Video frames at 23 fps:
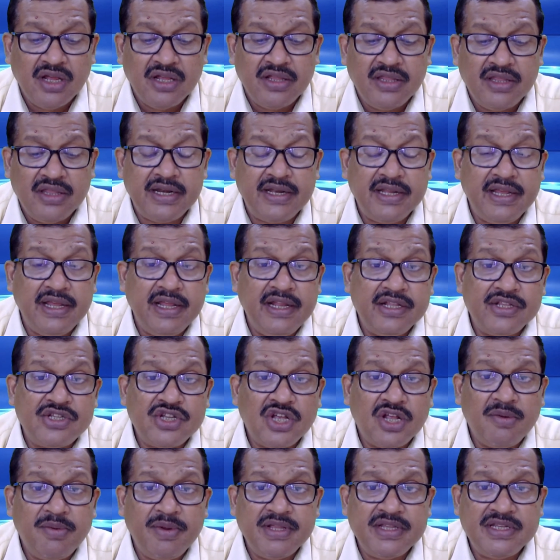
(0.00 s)
that
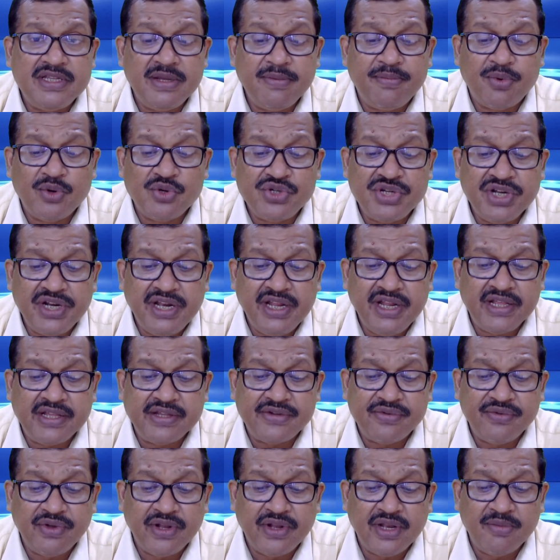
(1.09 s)
insolvency
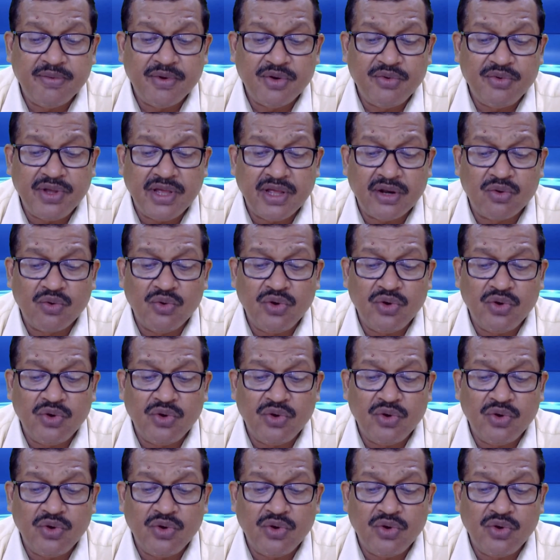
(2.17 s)
proceedings, whenever we are